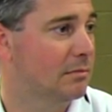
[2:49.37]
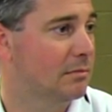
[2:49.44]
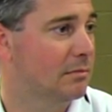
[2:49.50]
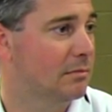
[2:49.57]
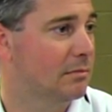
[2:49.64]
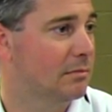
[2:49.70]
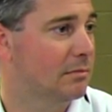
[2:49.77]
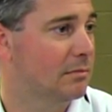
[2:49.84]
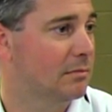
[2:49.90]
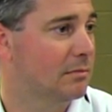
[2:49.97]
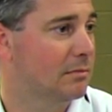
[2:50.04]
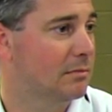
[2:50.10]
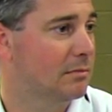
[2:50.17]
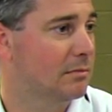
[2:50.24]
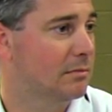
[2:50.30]

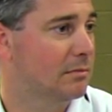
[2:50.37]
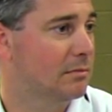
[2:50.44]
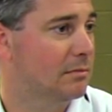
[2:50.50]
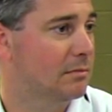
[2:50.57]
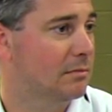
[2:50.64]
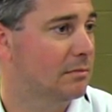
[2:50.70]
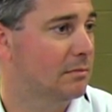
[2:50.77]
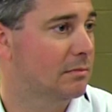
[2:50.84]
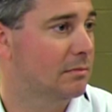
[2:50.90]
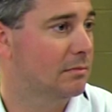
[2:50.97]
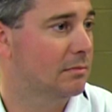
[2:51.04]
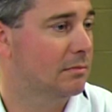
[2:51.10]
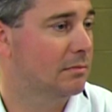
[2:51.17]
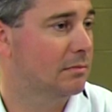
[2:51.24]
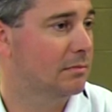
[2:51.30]

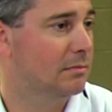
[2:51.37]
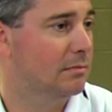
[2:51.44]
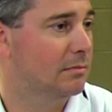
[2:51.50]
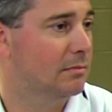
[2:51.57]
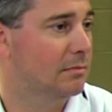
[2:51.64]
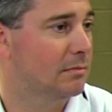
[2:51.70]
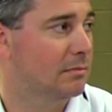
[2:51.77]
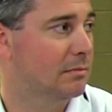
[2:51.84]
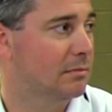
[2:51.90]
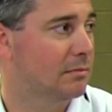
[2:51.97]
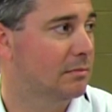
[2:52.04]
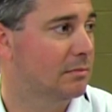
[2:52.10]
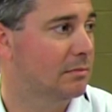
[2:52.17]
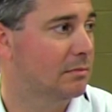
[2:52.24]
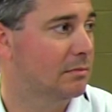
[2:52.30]

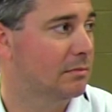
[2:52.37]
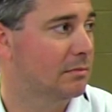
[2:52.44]
(silent)